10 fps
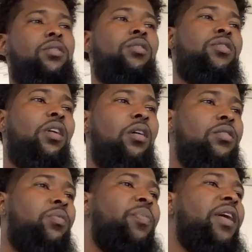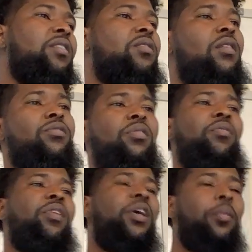So we practice stalls to
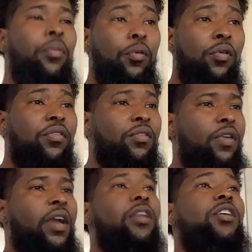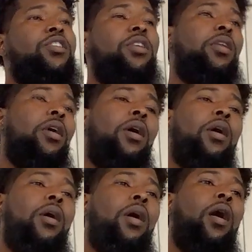really improve the recognition
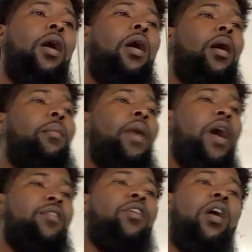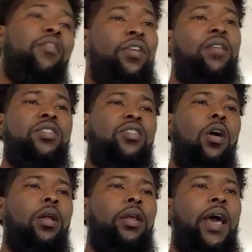and recovery of a
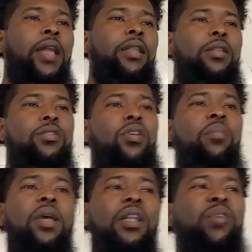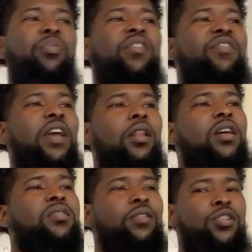stall, and to immediately prevent
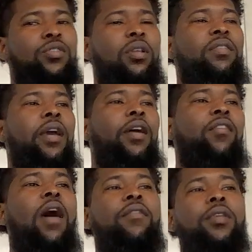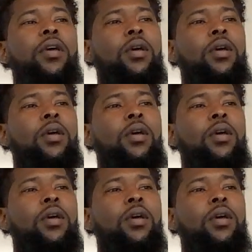loss of control of the aircraft.